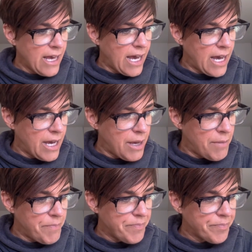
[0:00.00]

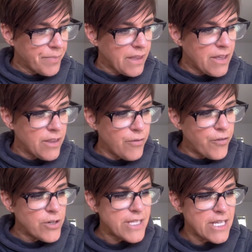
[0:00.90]
The
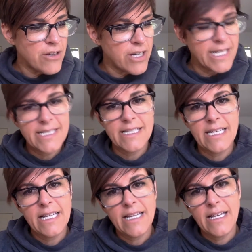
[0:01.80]
first thing you're going to
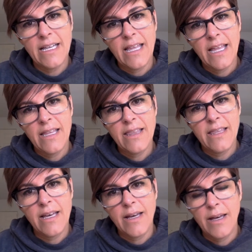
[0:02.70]
see in
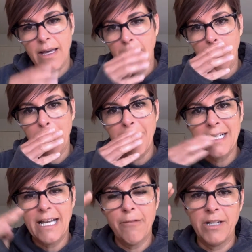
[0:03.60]
the Hello
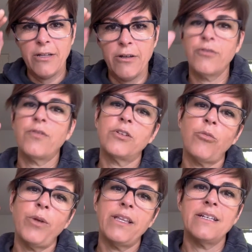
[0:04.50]
Monday, when you go
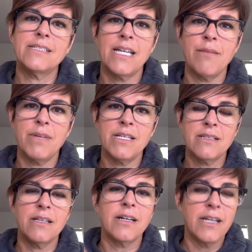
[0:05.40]
to weekly assignments,
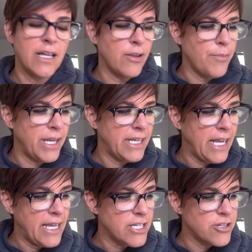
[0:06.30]
click on Hello
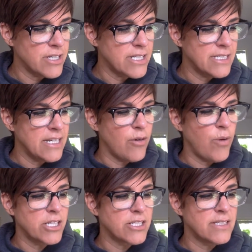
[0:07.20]
Monday, is you're going to see
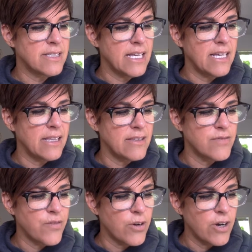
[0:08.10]
watch this link.
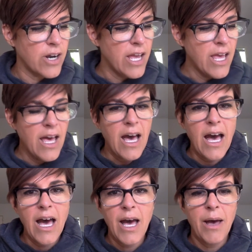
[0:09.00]
It's for
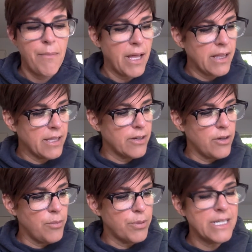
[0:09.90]
a
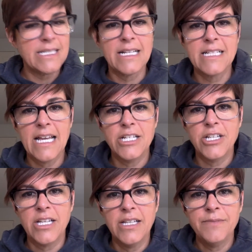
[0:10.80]
little
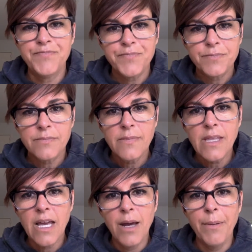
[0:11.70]
presentation
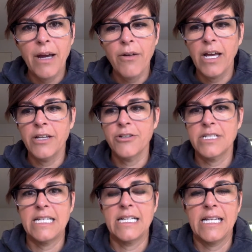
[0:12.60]
about
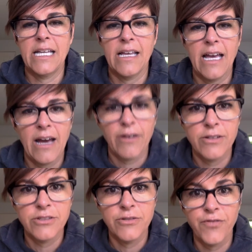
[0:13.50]
understanding how
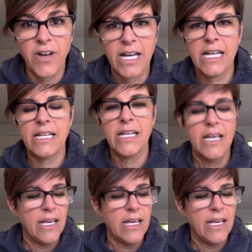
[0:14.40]
to find